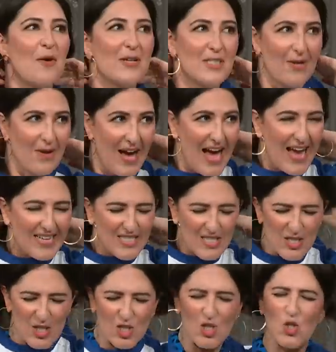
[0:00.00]
oh, going yeah, to. You're a I
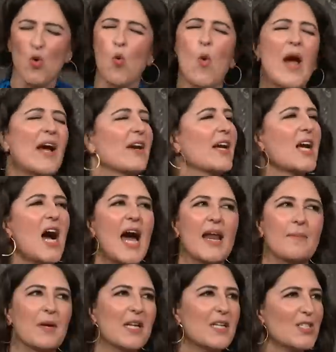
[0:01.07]
ringer. I swear to God,
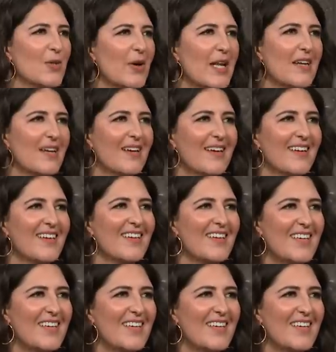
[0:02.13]
I'm going to do it. Yeah.